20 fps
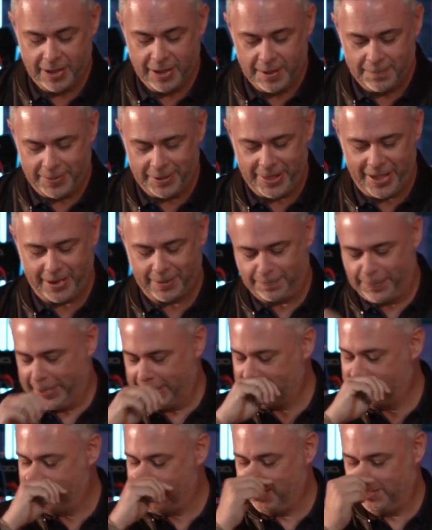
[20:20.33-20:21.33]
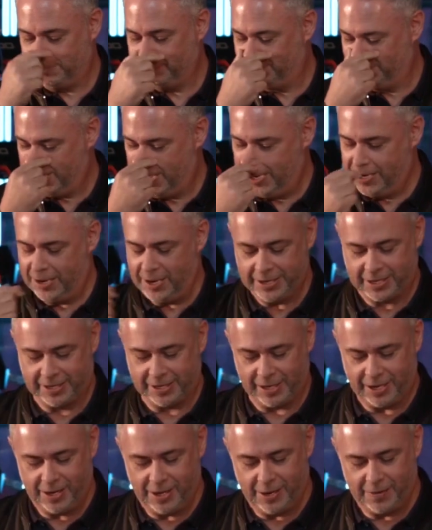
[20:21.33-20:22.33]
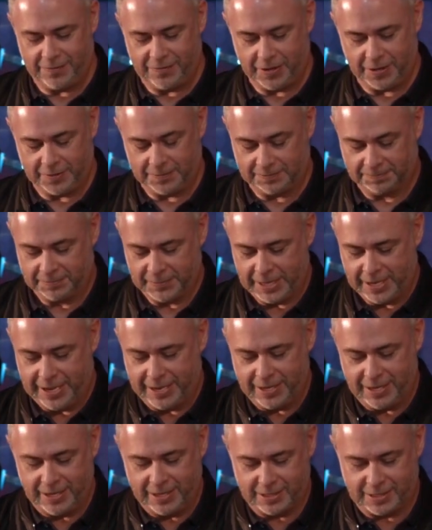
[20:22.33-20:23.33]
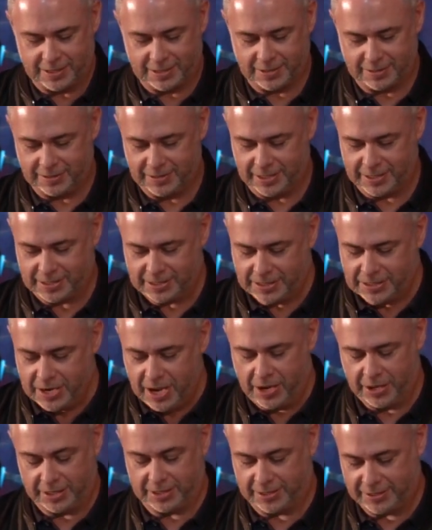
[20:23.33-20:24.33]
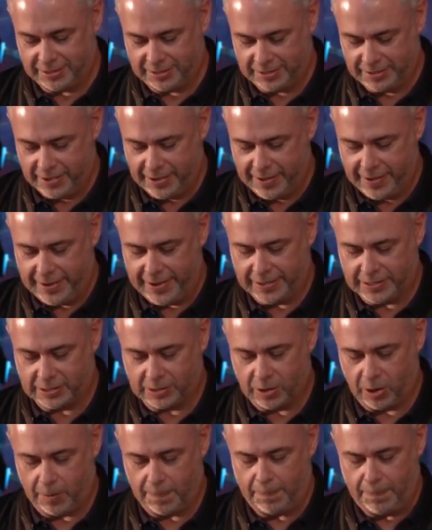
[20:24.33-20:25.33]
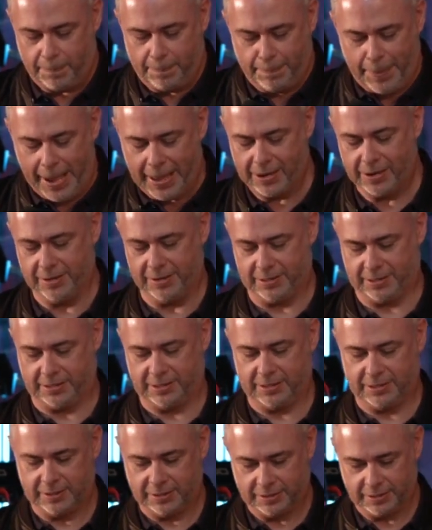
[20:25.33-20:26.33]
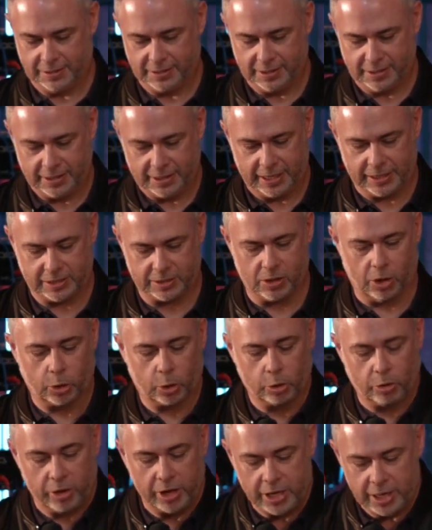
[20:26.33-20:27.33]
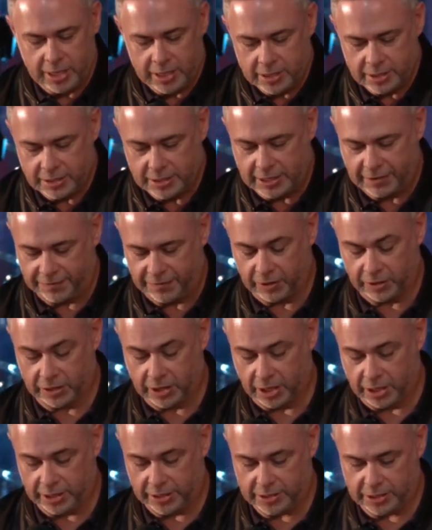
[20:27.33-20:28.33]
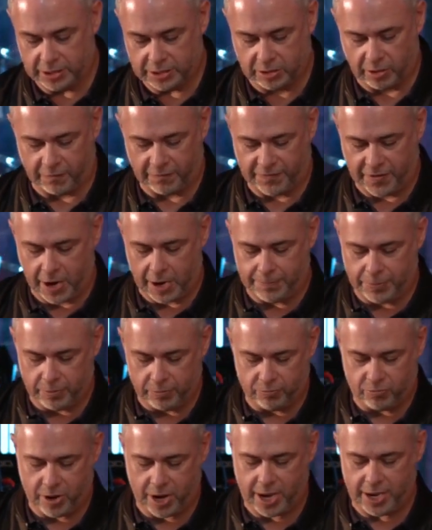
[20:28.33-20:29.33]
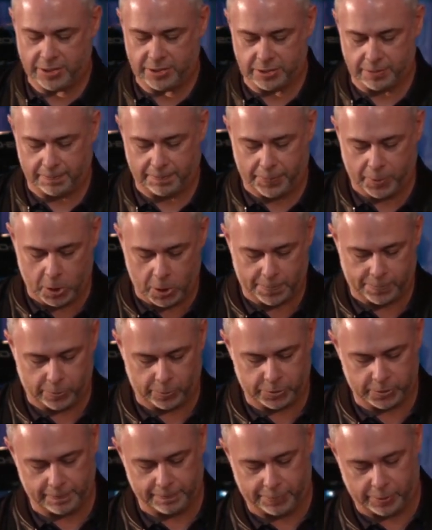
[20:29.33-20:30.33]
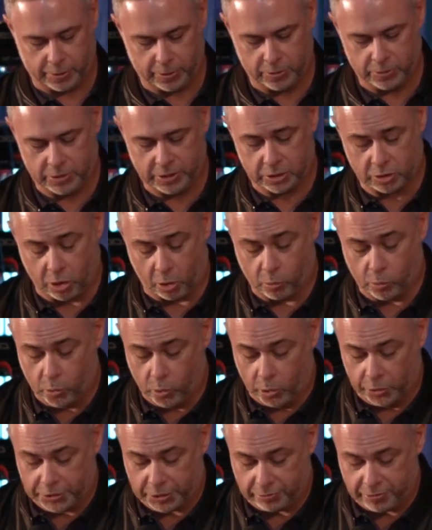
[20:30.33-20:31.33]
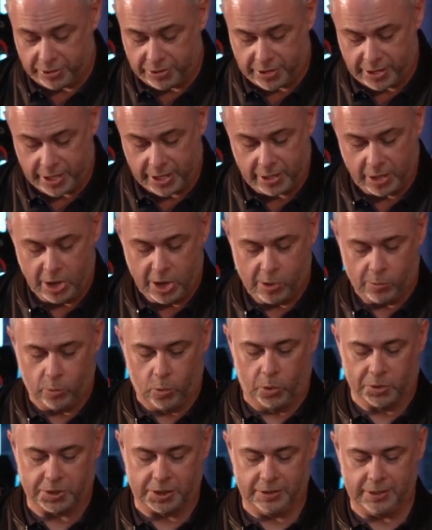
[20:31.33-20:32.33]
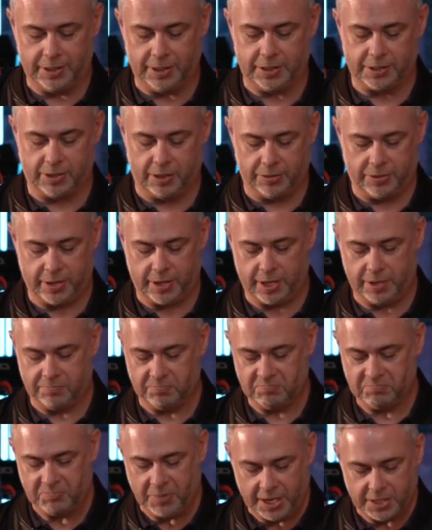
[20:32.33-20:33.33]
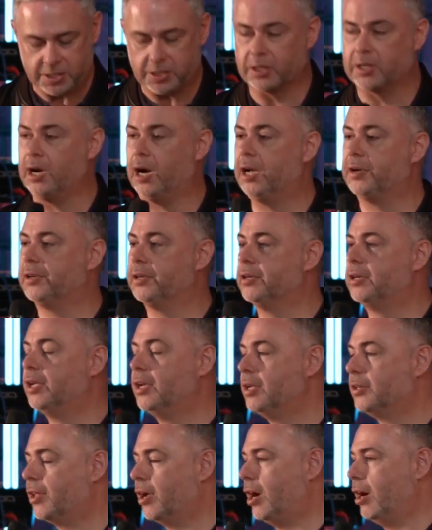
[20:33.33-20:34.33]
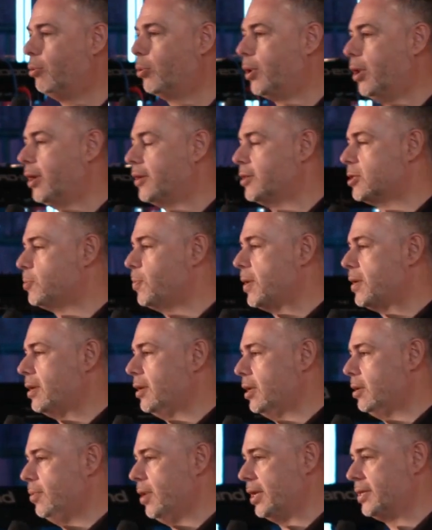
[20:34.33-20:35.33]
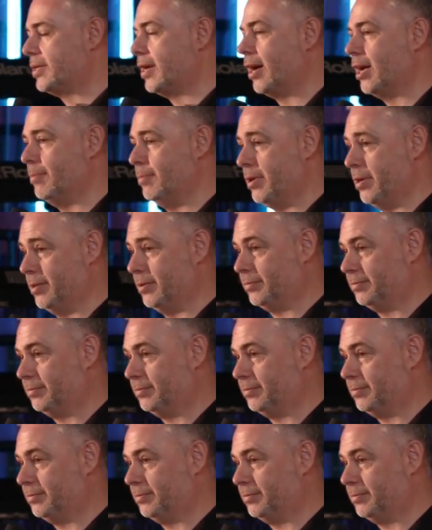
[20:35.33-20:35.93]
But that picture, I like it. I love it. it it's, it's nice. It's got balance. It's got green, different colors. It's got vibrant reds and purples and blues. It's got water in there, water lilies on there. That's a garden that I would like to spend a little bit of time in.